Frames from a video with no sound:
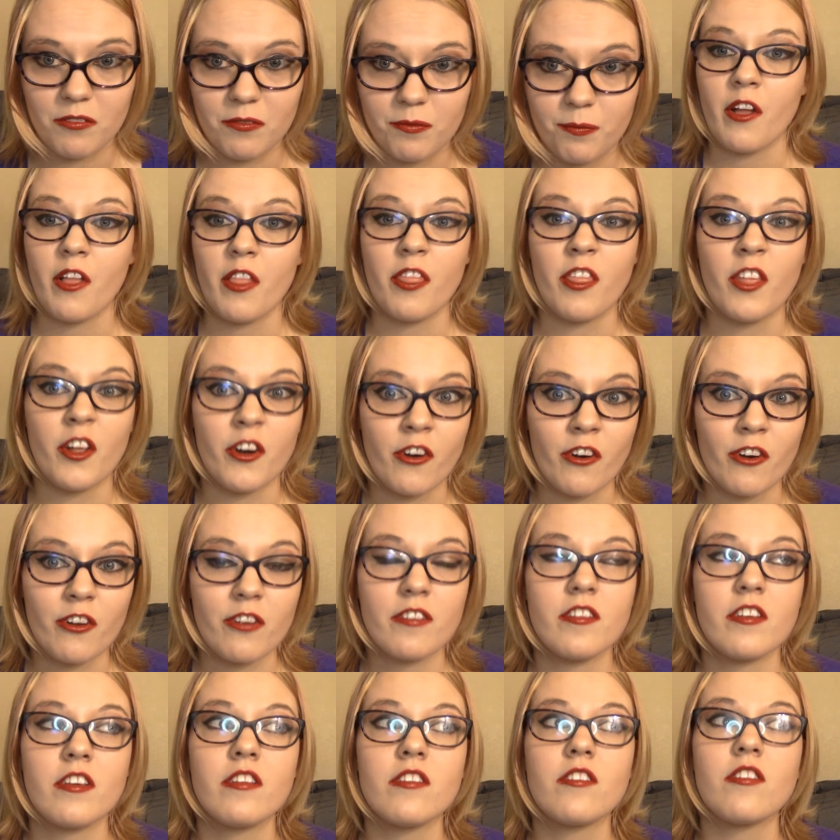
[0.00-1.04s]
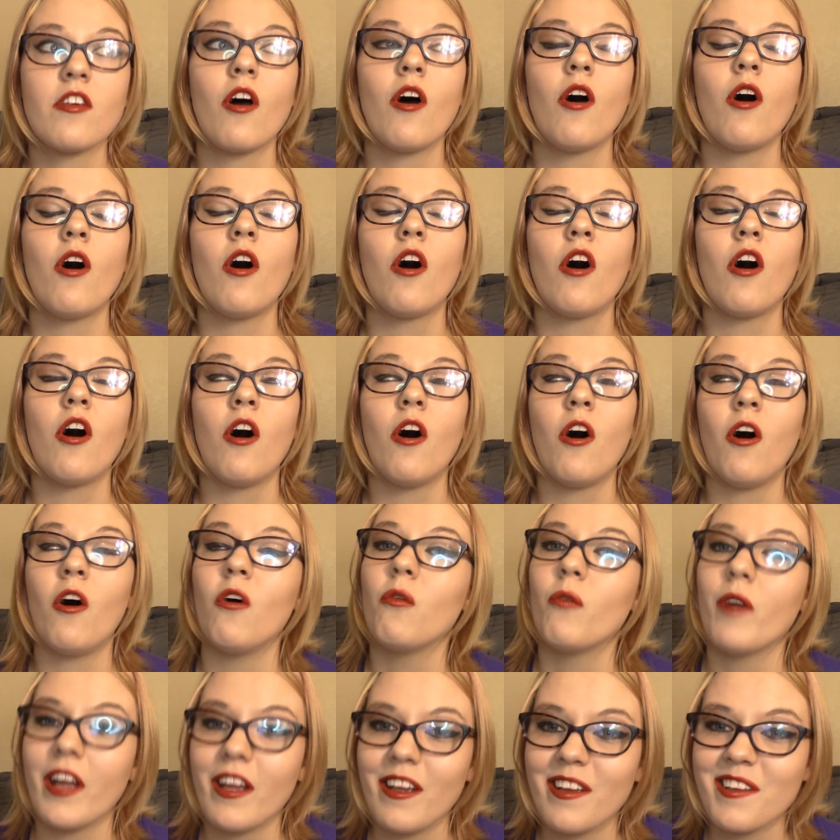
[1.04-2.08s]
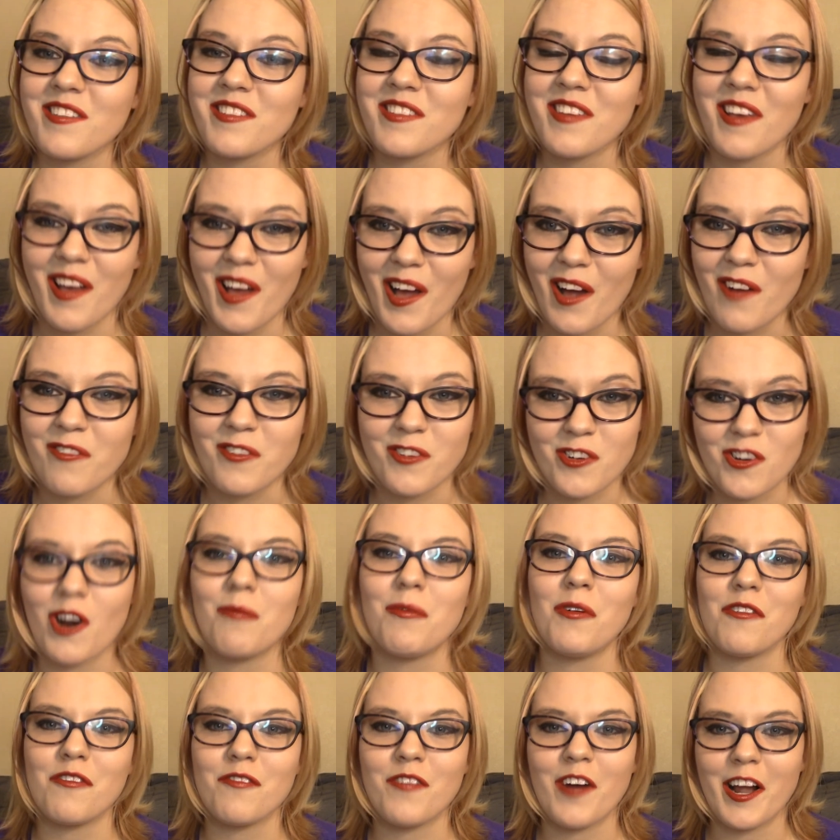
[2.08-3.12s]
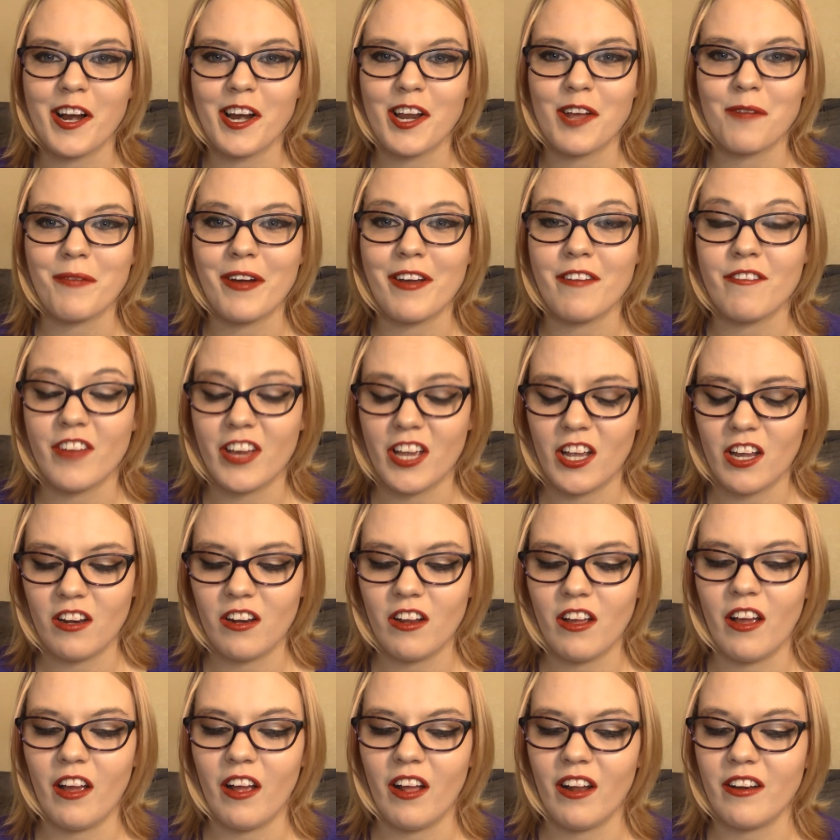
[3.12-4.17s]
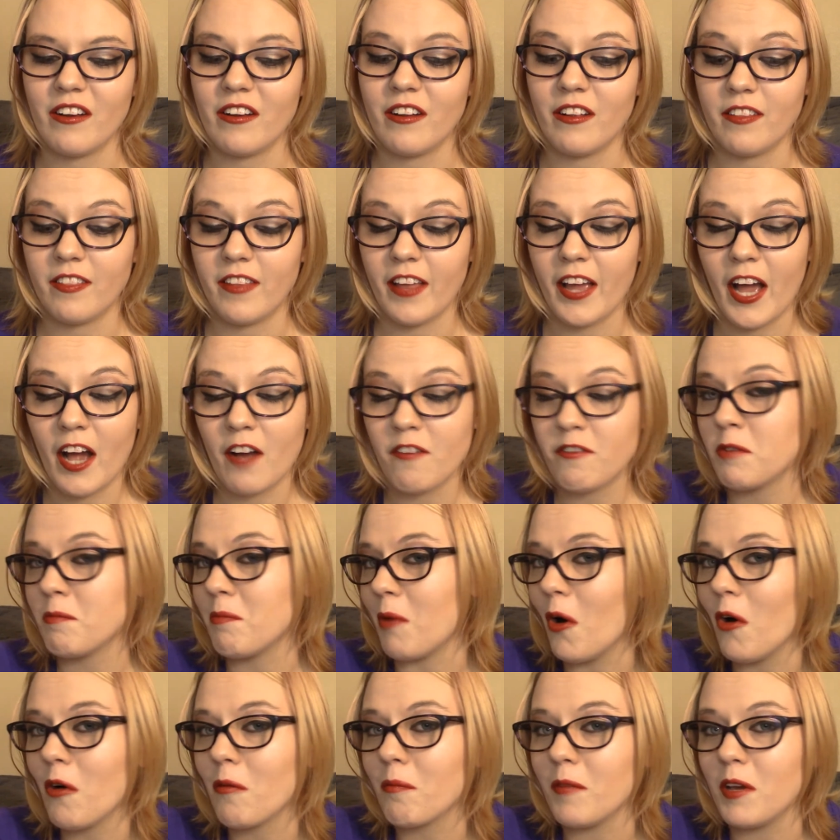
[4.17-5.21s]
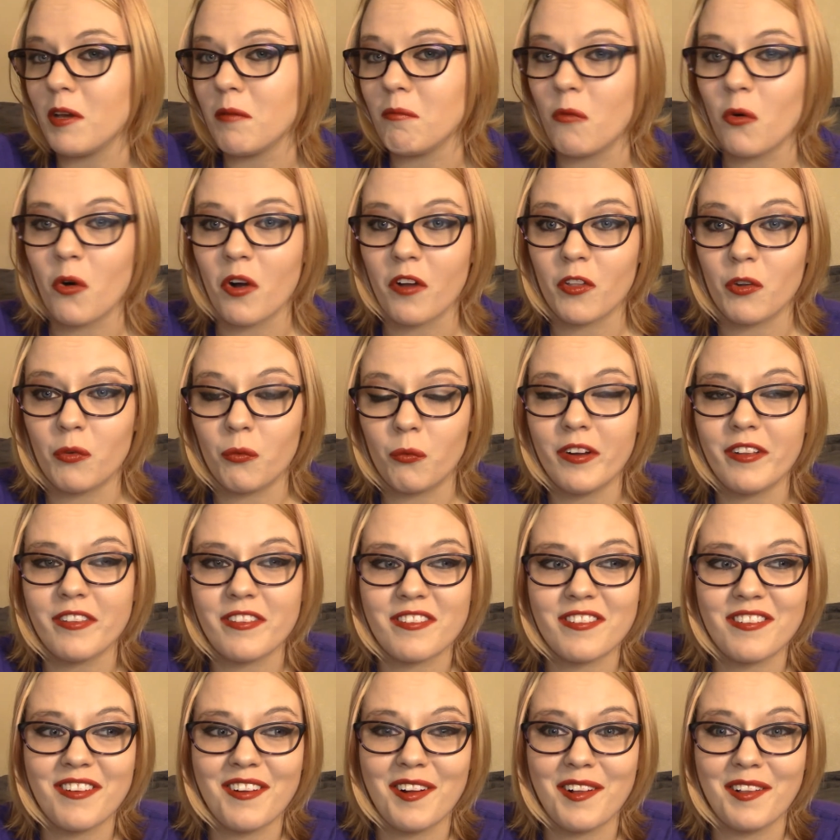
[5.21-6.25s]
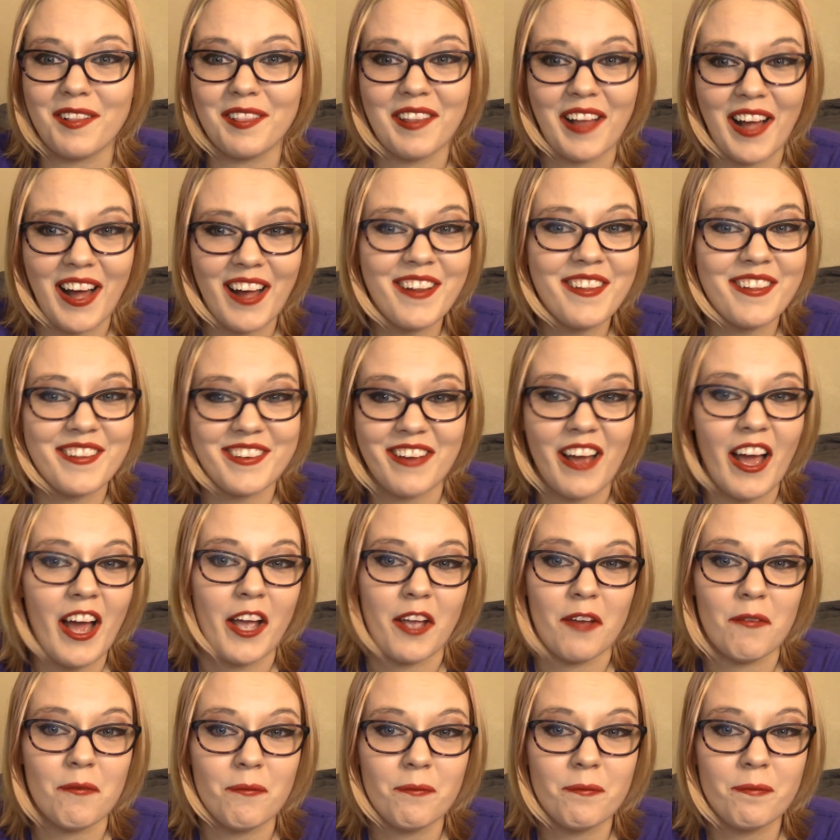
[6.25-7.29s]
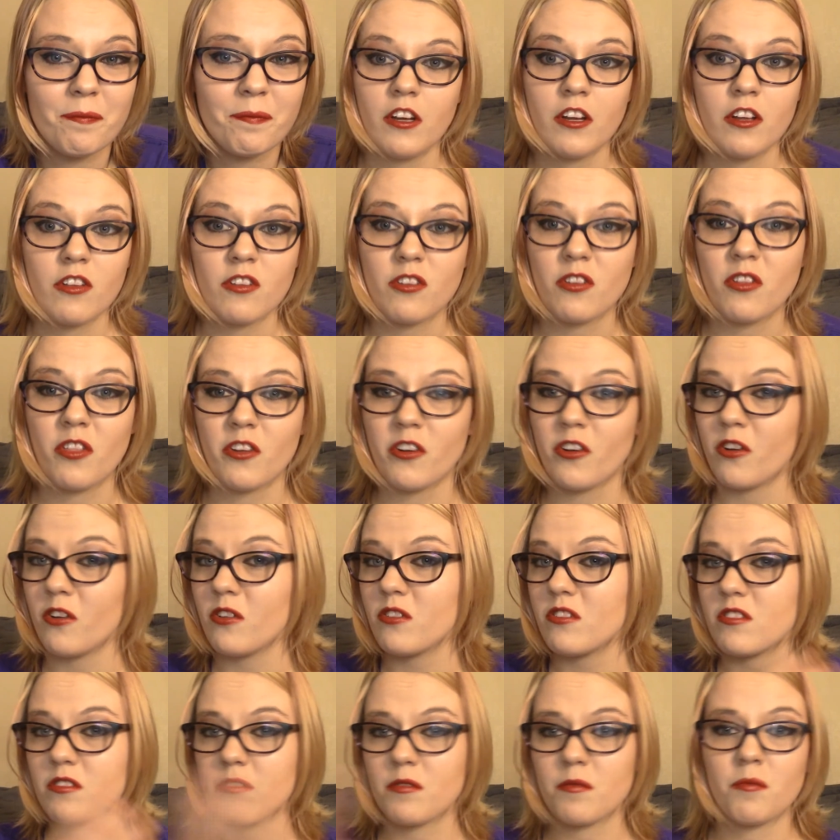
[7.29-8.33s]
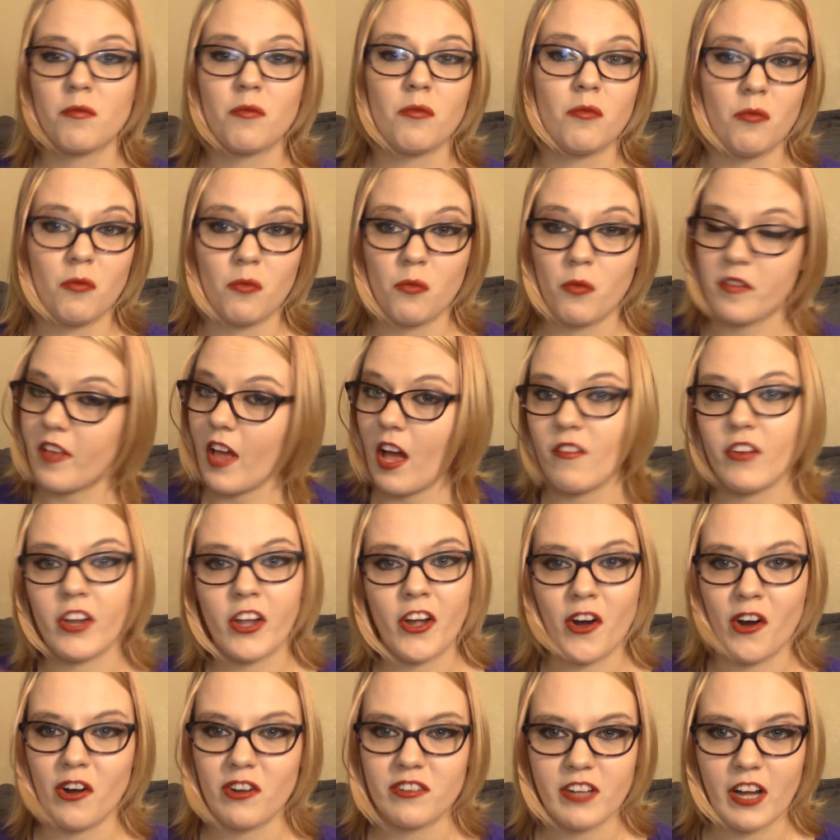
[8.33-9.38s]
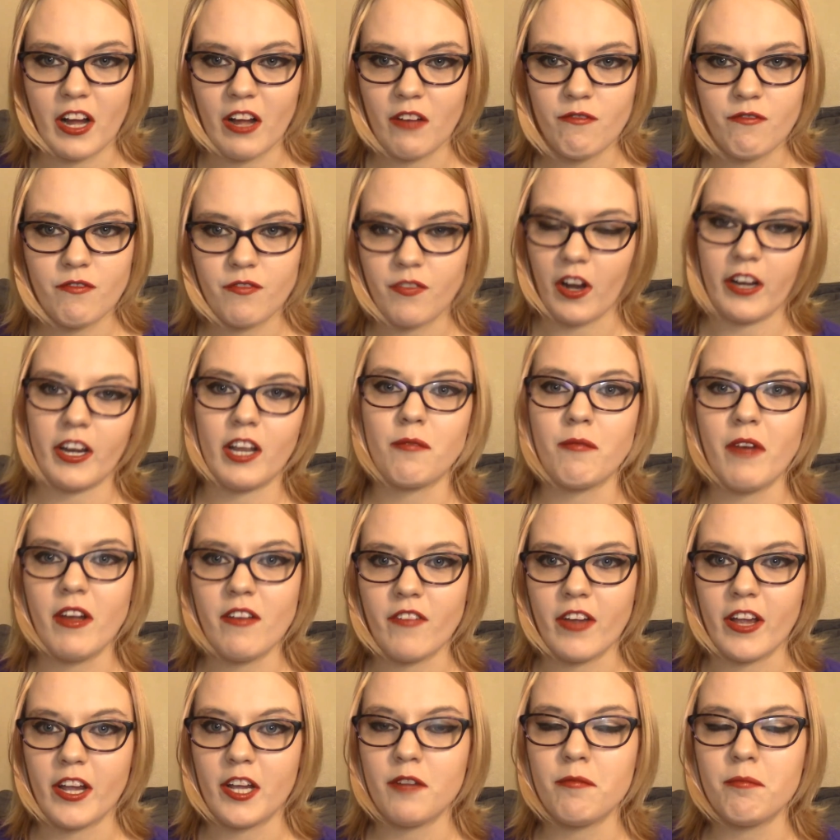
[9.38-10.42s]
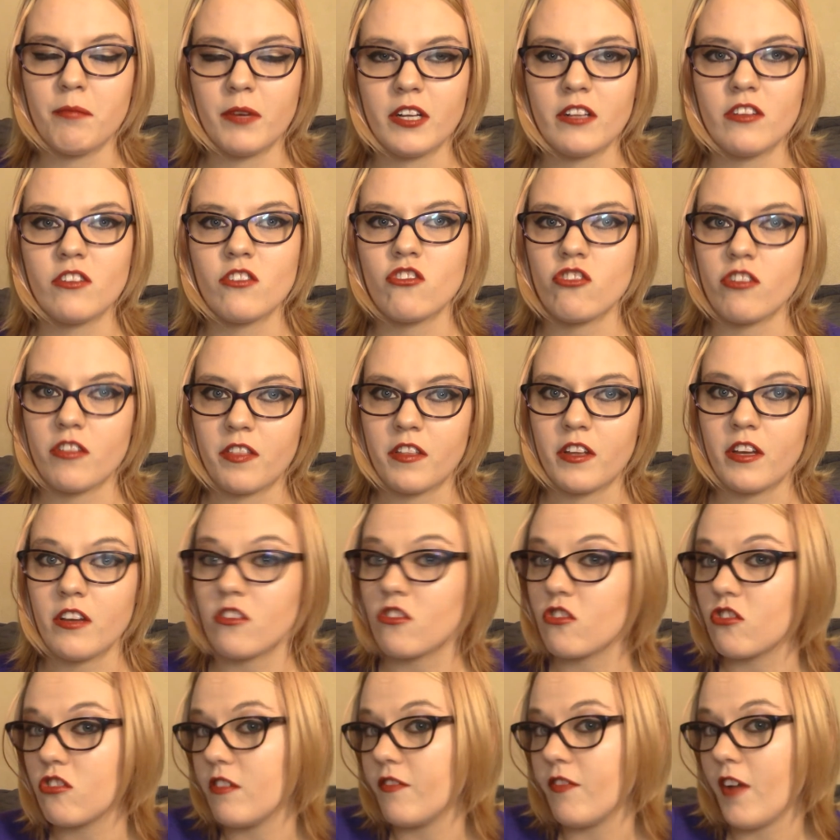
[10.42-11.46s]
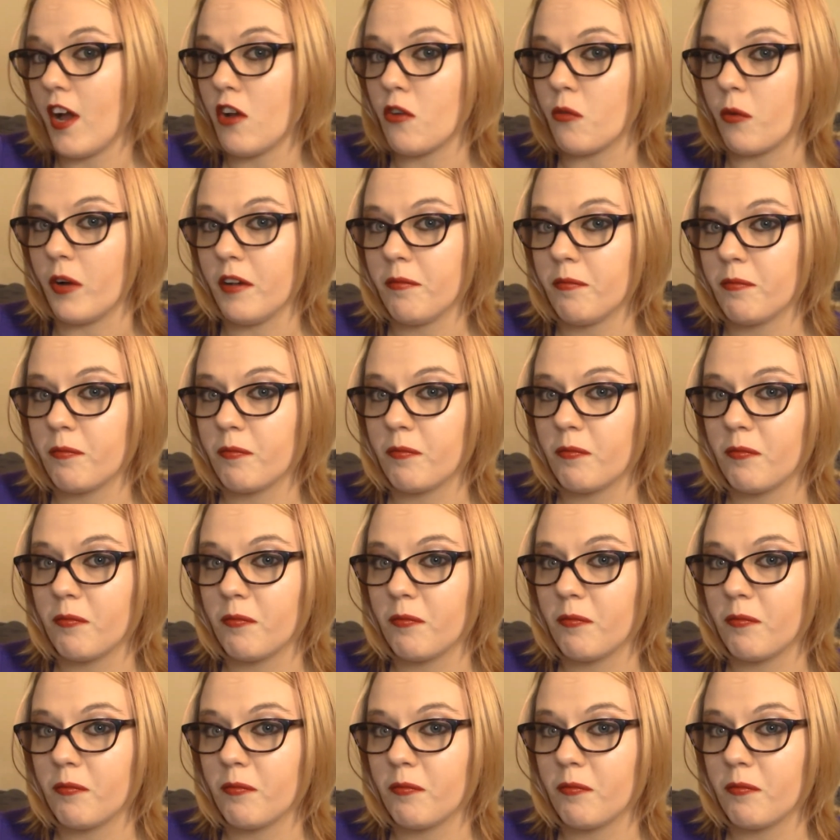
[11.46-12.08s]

The nurses always have trouble finding my vein and they have to poke me more than once a lot of the time. So the nurse was having a hard time finding my vein, but she thinks she found one.